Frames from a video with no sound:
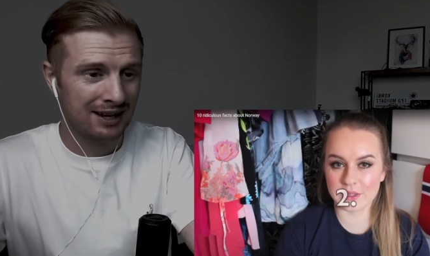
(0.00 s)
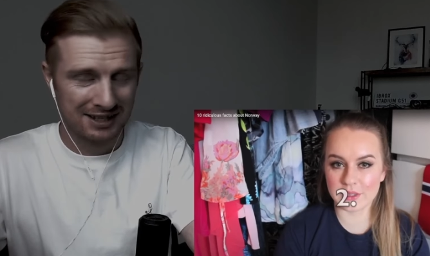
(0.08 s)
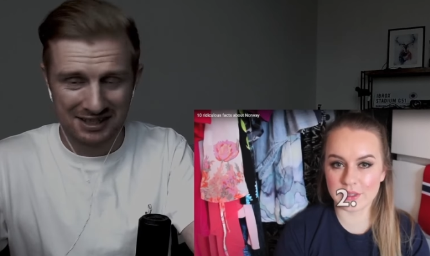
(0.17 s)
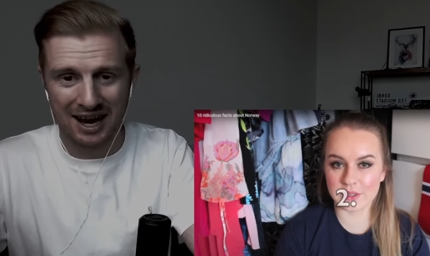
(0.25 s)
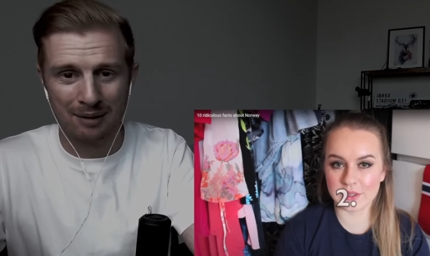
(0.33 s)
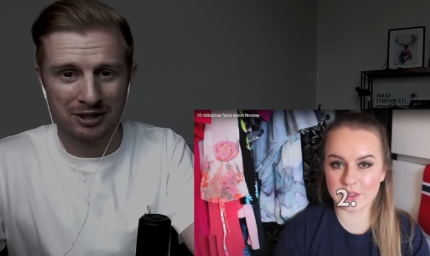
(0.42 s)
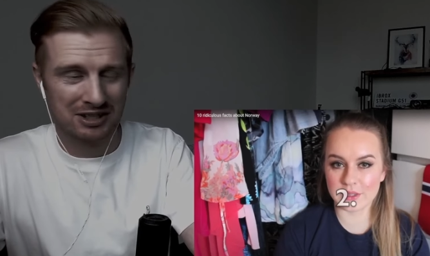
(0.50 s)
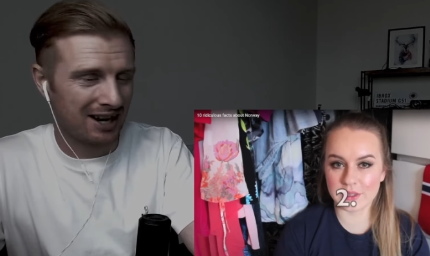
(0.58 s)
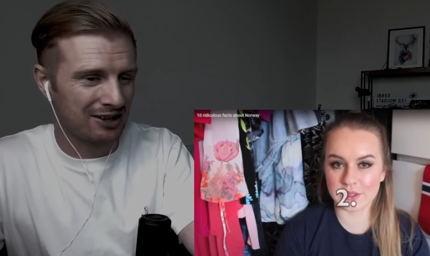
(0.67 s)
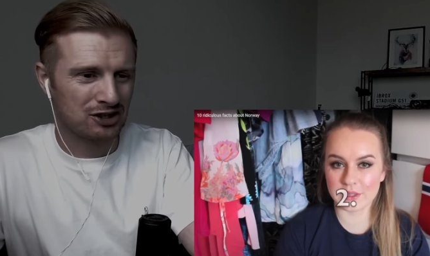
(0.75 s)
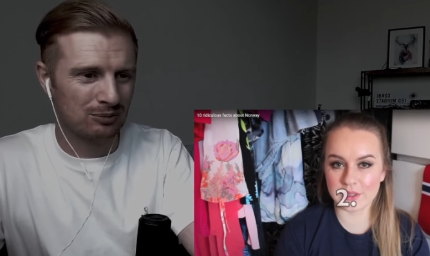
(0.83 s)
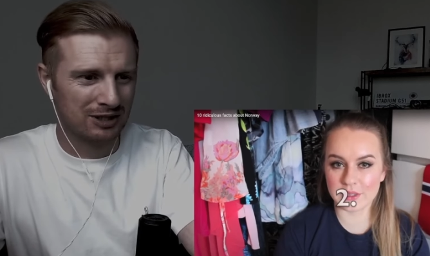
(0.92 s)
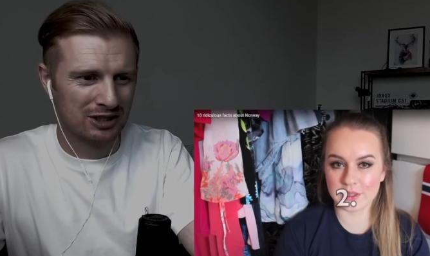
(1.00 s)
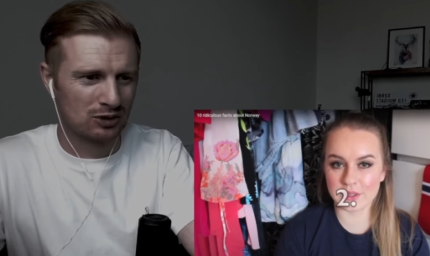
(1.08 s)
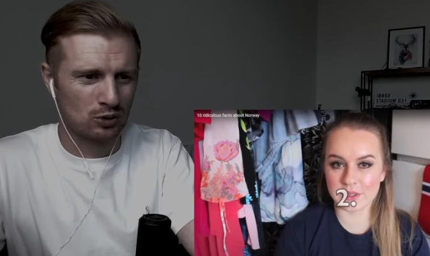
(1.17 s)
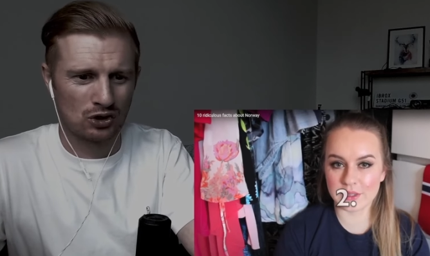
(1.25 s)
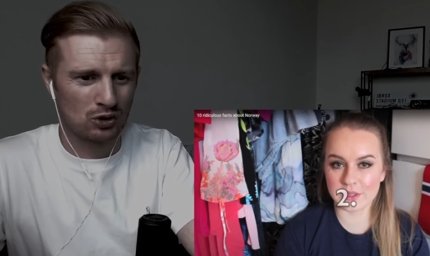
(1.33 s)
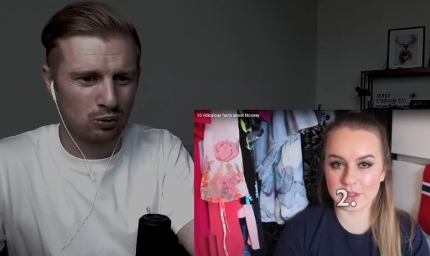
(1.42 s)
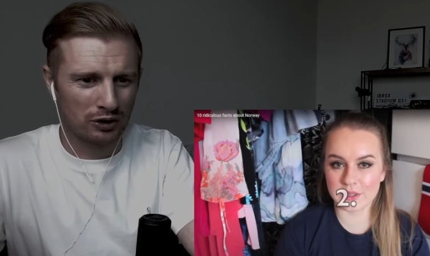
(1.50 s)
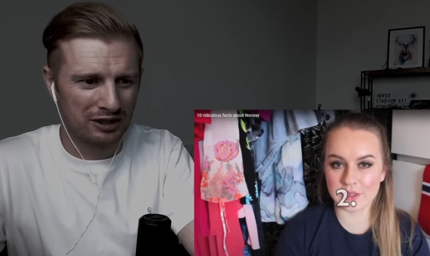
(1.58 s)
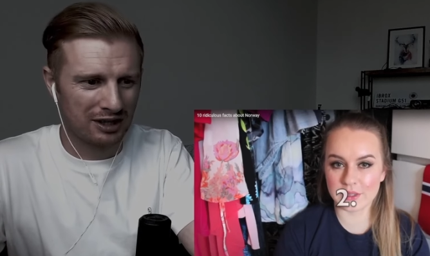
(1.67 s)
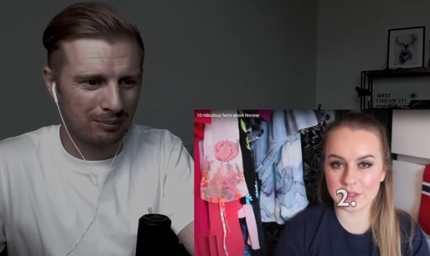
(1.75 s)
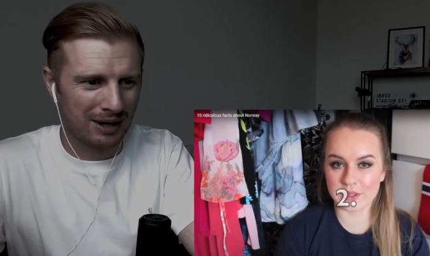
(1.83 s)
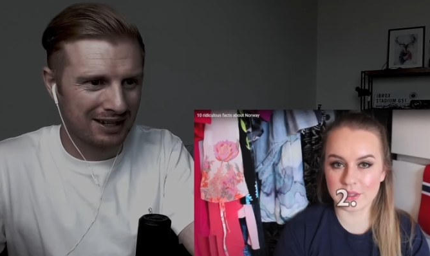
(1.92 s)
Speaker 1: Salmon sashimi is just one of the
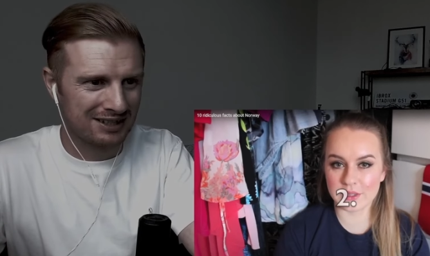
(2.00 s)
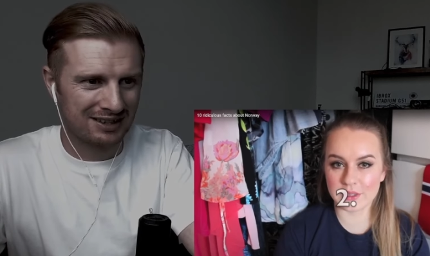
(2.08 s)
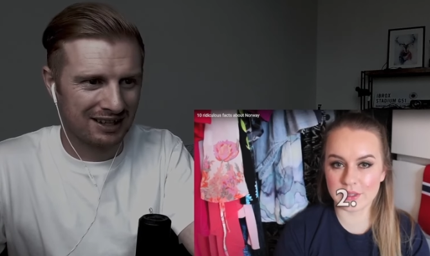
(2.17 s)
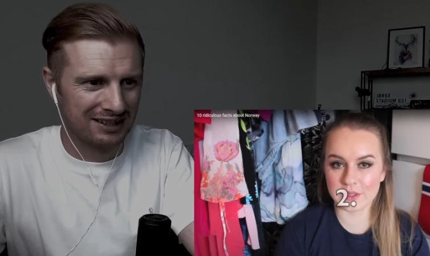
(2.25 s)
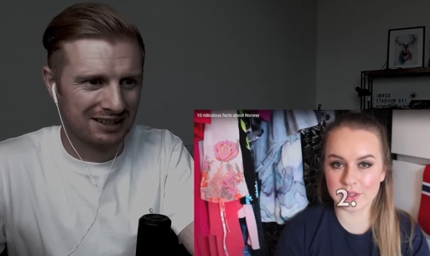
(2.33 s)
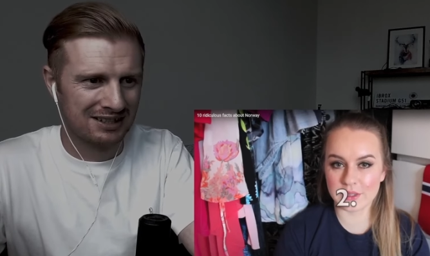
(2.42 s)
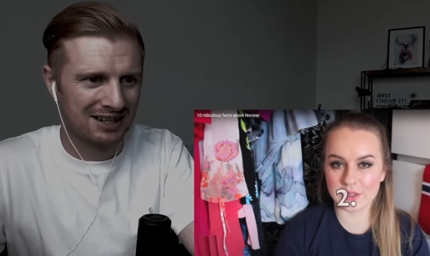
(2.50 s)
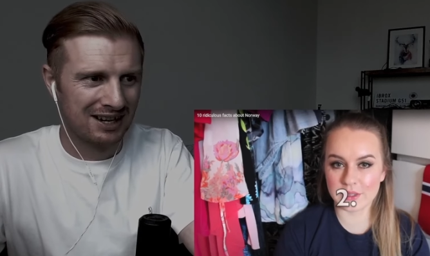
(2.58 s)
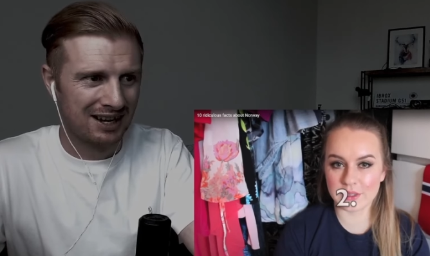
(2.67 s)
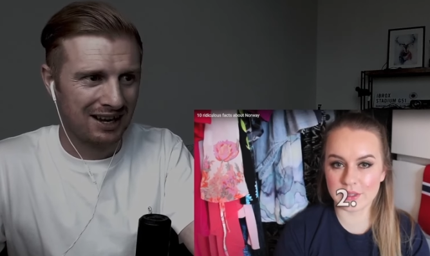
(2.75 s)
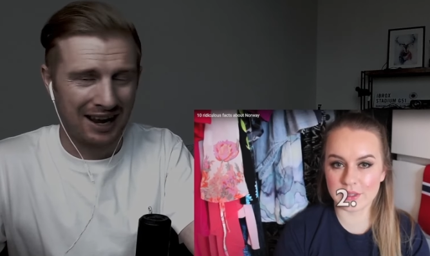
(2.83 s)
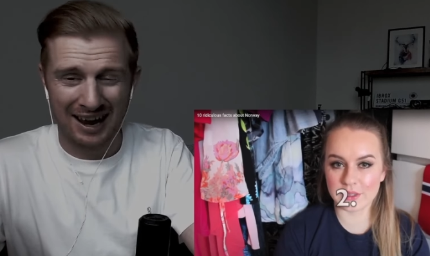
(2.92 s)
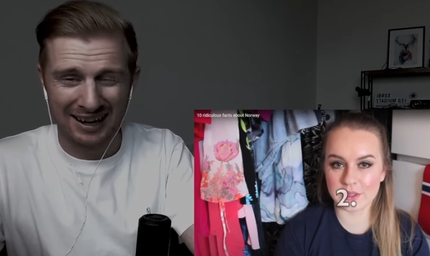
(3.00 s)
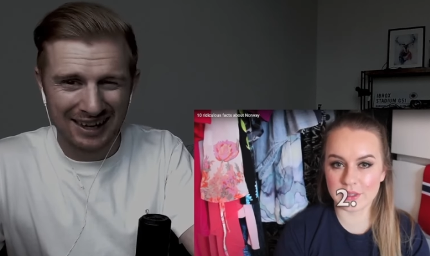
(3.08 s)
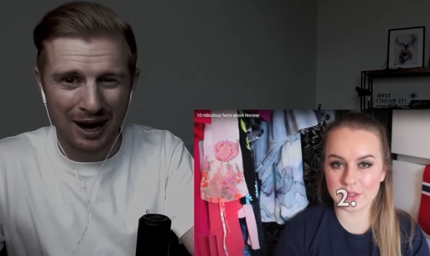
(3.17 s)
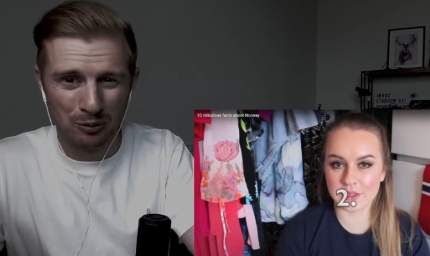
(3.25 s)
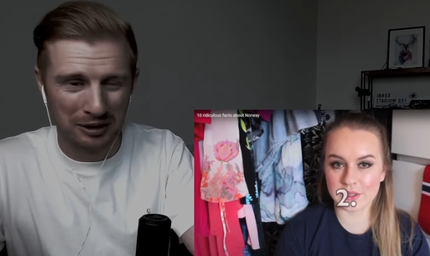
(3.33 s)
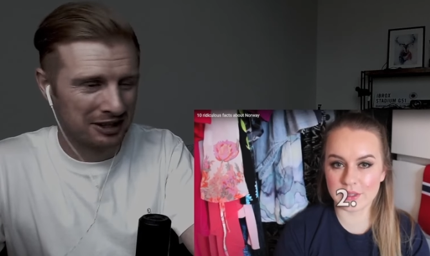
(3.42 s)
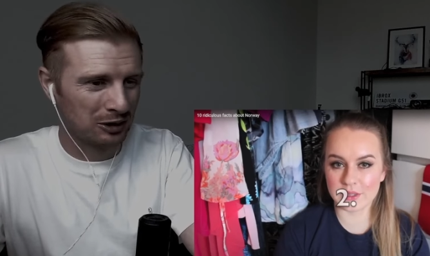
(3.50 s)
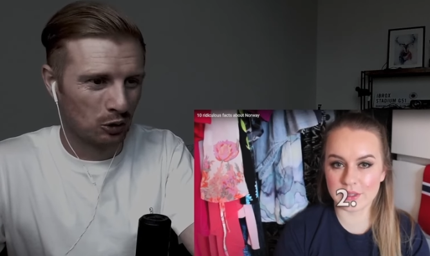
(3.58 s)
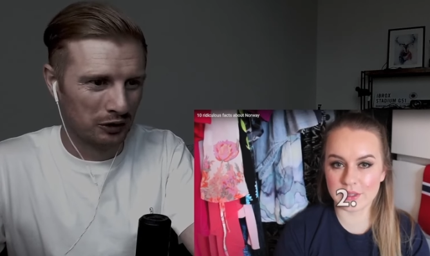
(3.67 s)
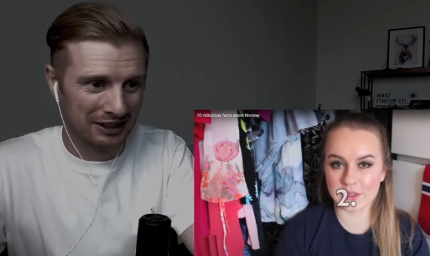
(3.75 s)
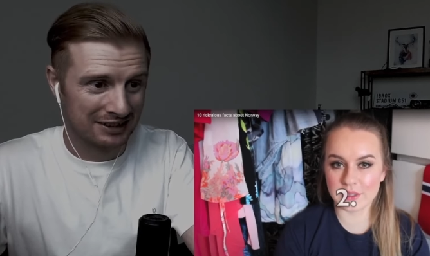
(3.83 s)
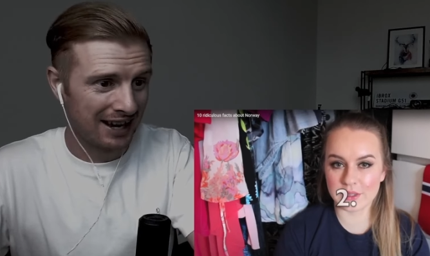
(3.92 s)
best things. I can't wait to go
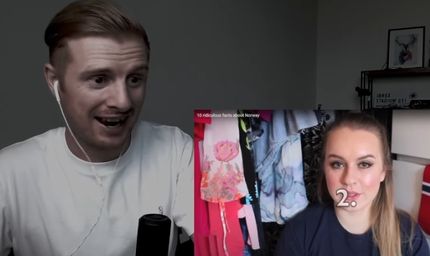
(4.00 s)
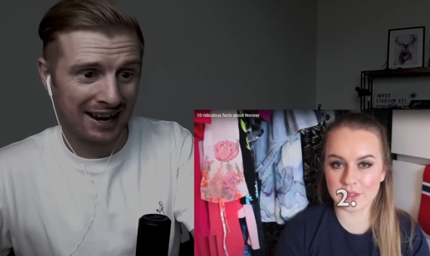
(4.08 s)
and eat it. I